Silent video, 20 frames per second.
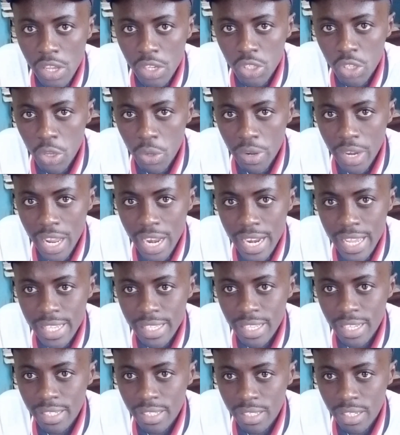So you
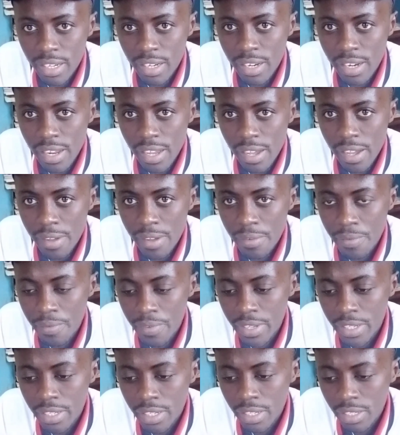realize that in
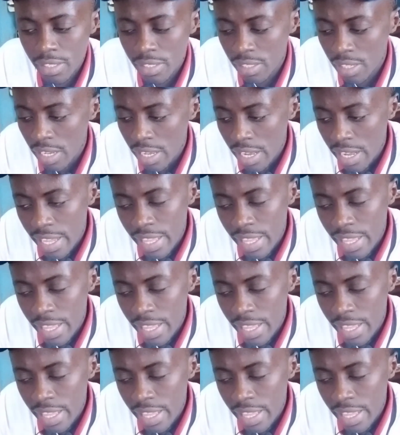physics,